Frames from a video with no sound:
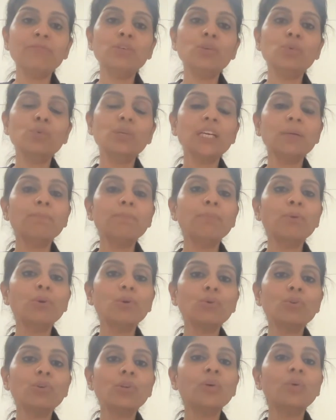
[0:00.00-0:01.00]
you need
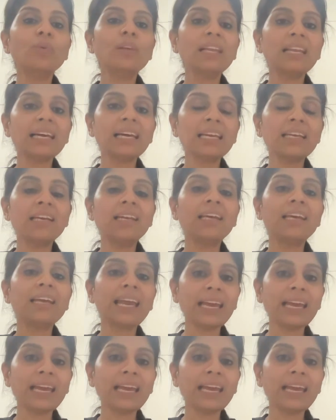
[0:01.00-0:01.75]
proteolytic